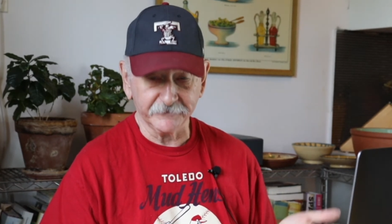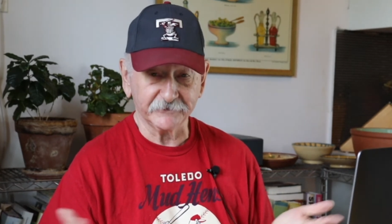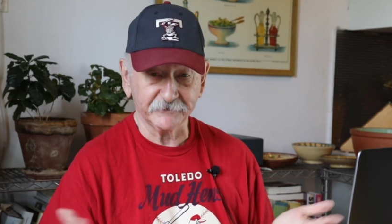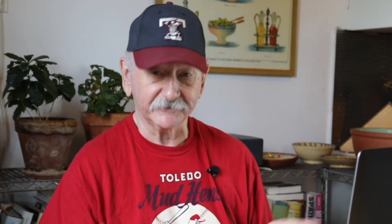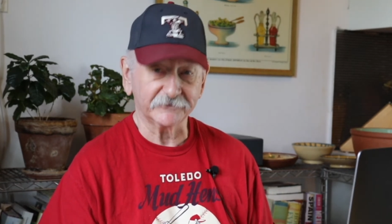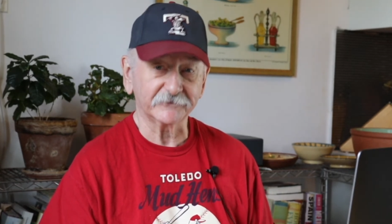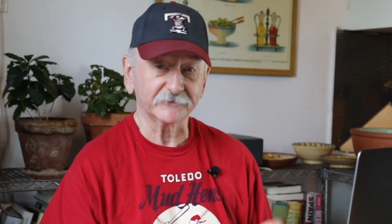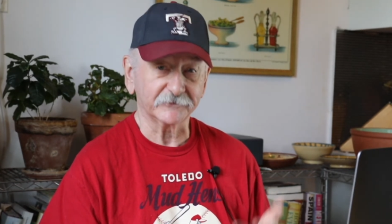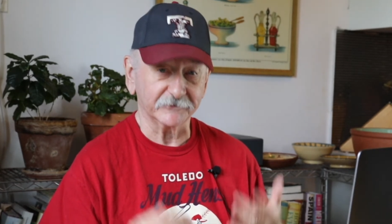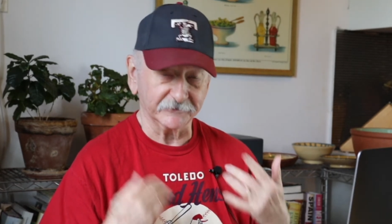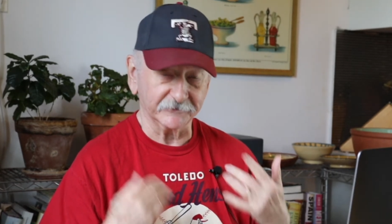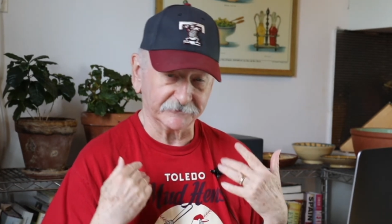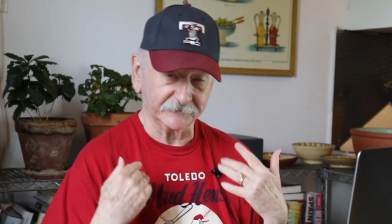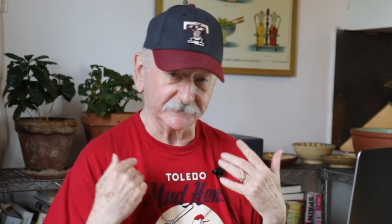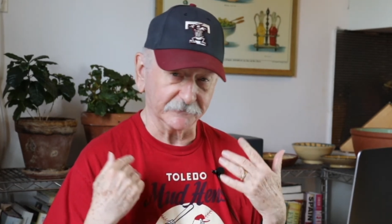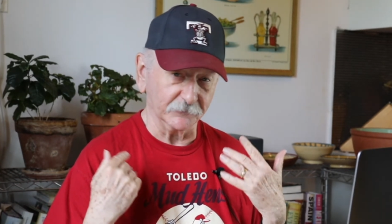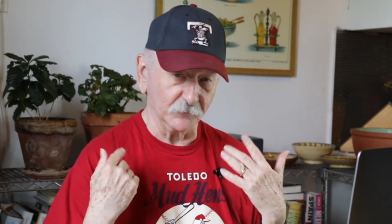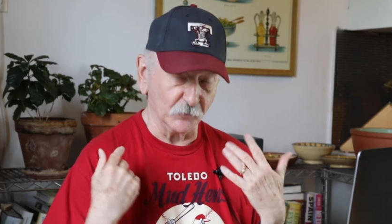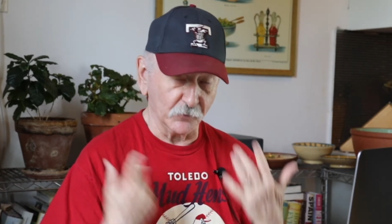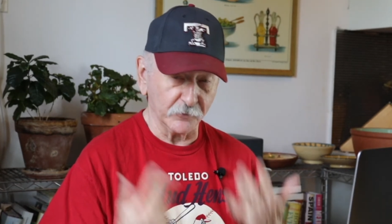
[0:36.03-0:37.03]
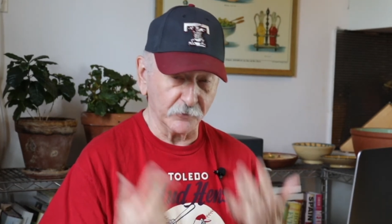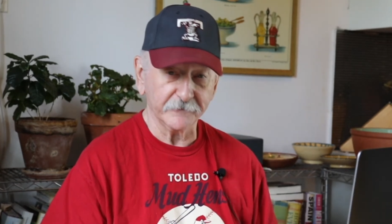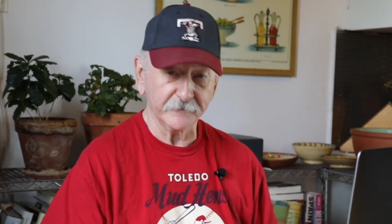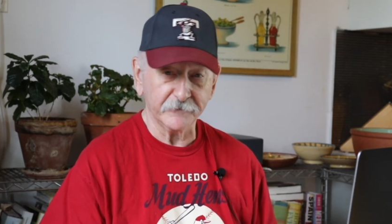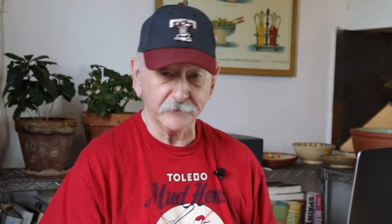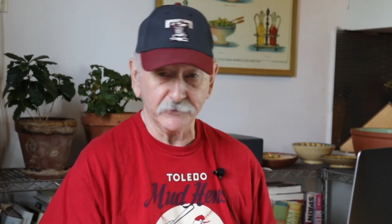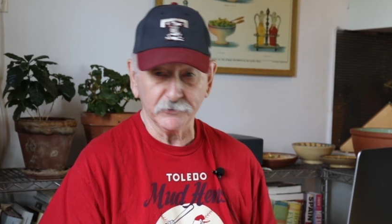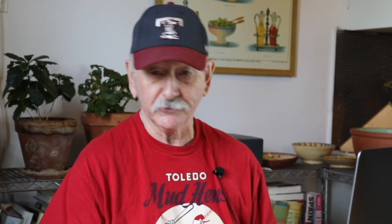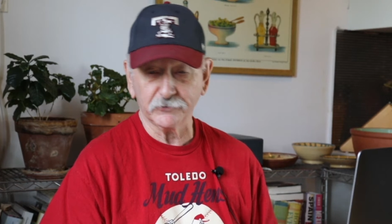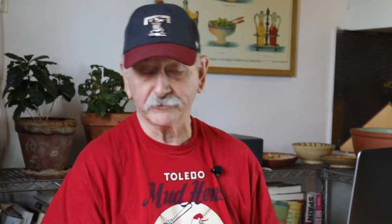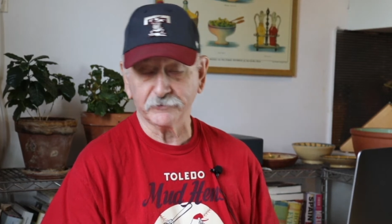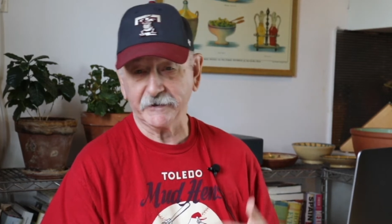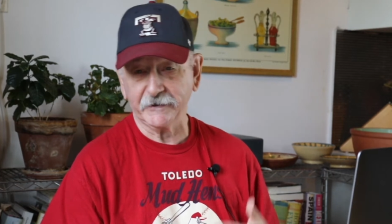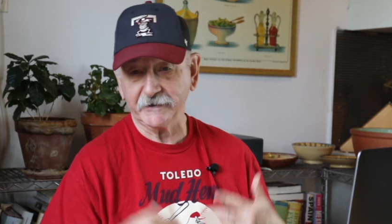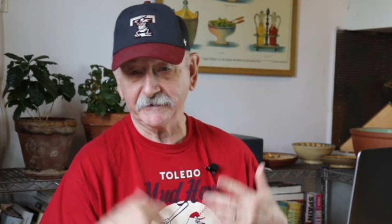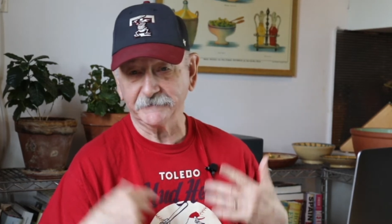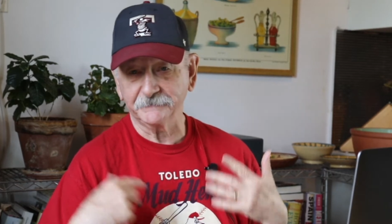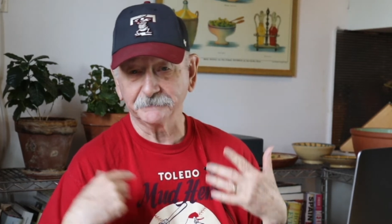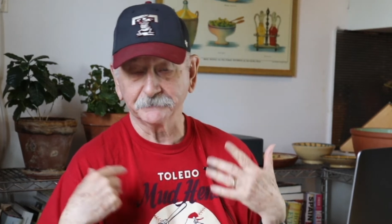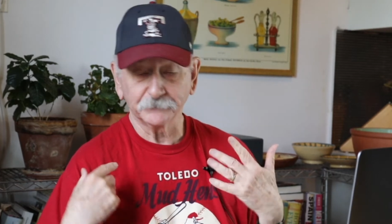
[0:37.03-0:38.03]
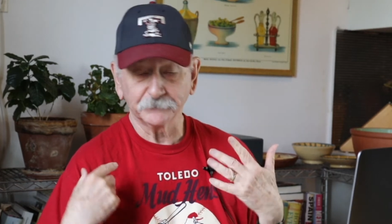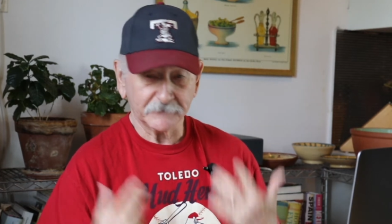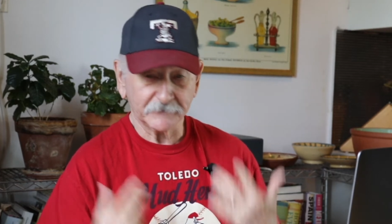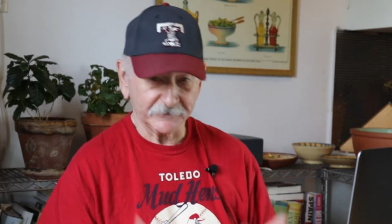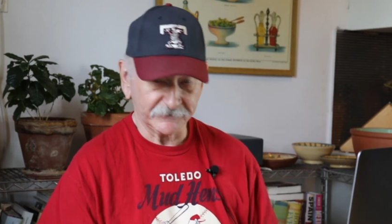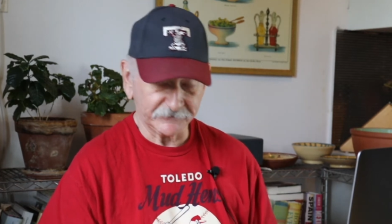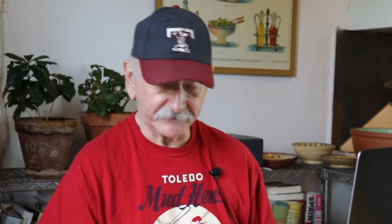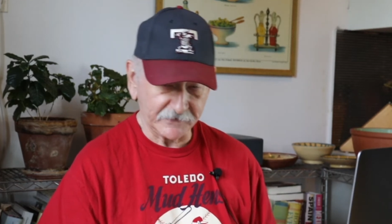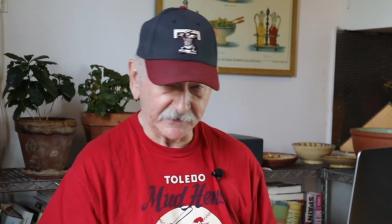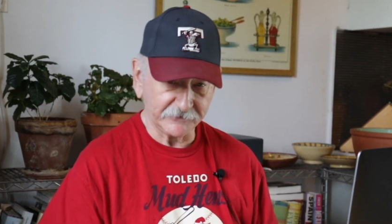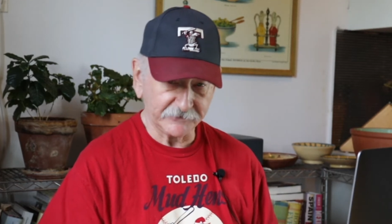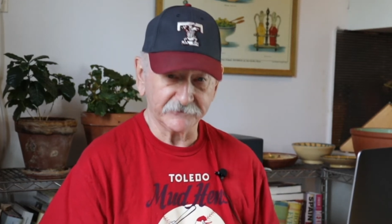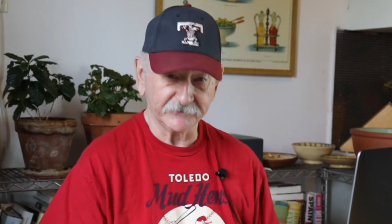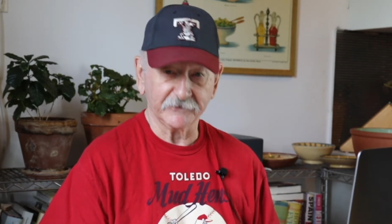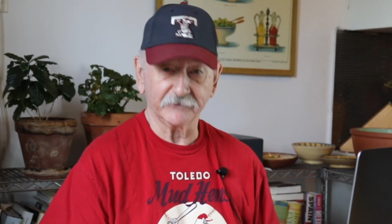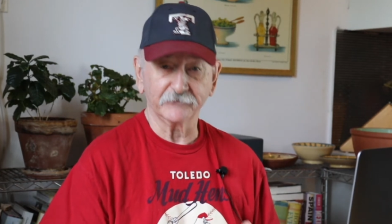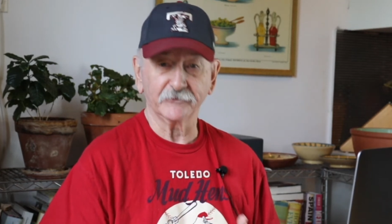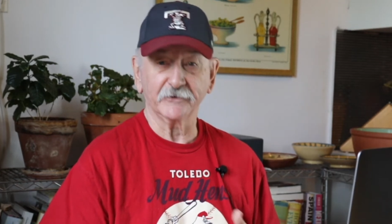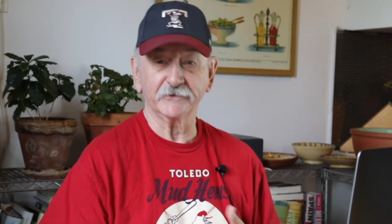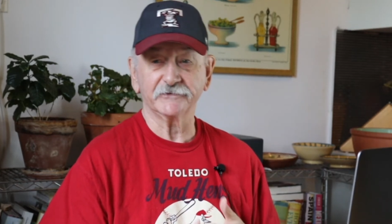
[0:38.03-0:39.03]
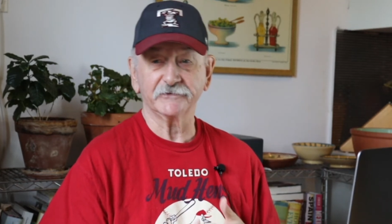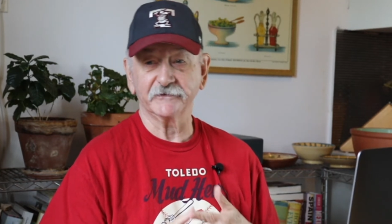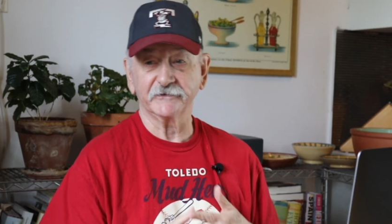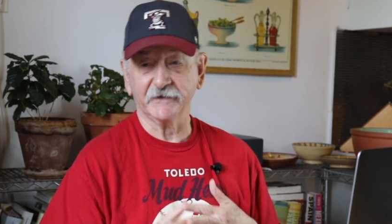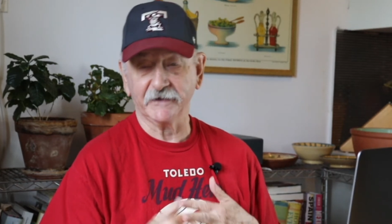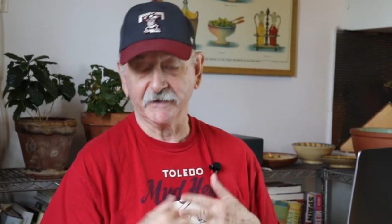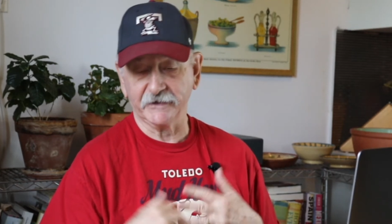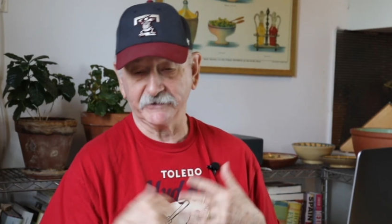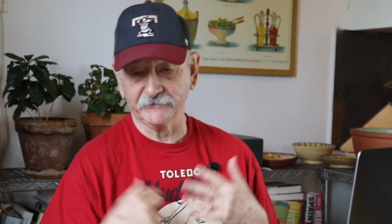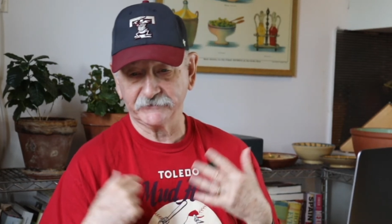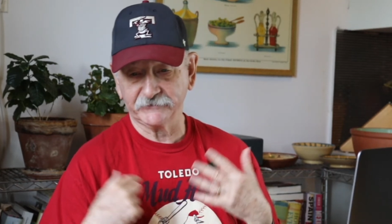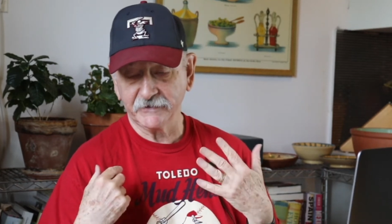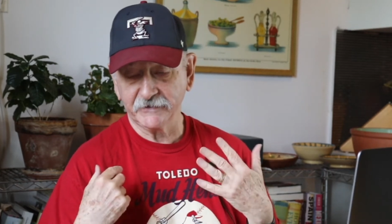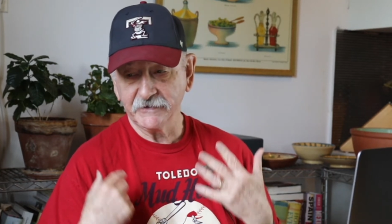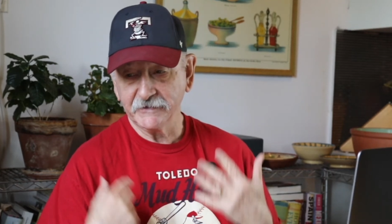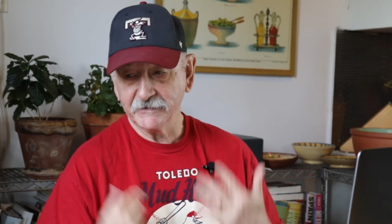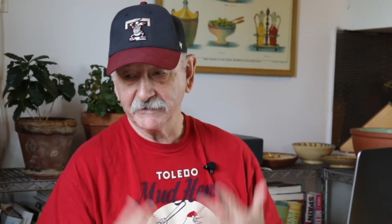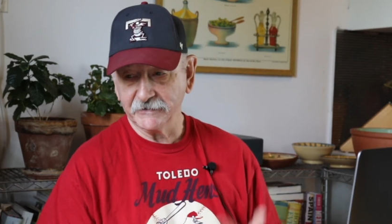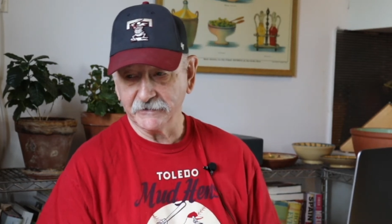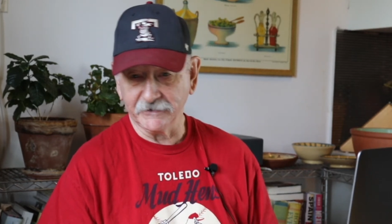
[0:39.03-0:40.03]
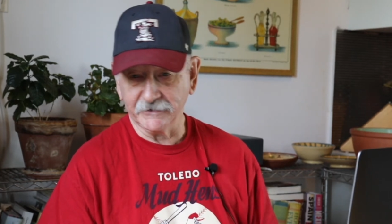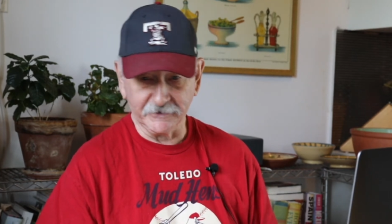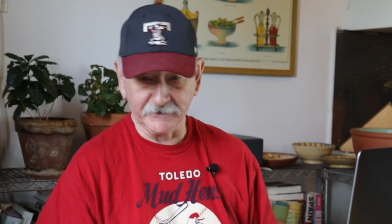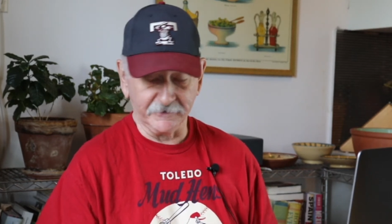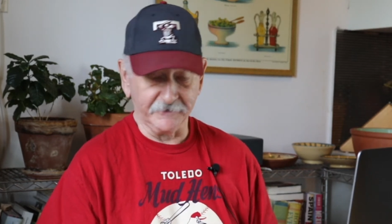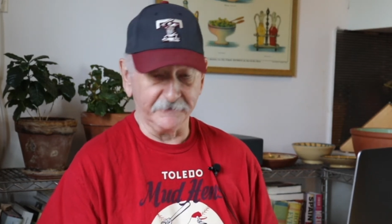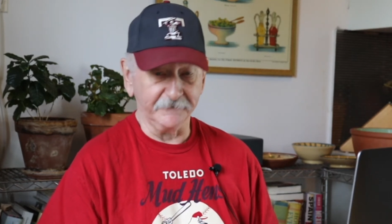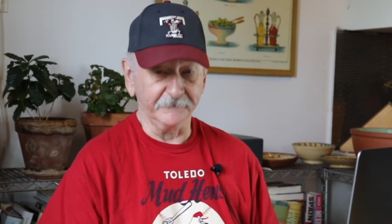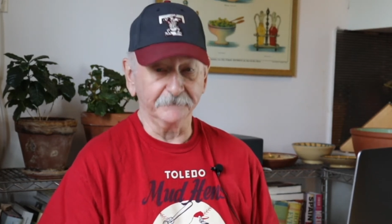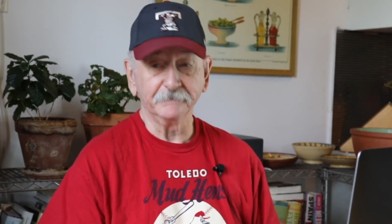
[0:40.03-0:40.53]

It's, it's the war in the Ukraine, sanctions on Russian gas, uh,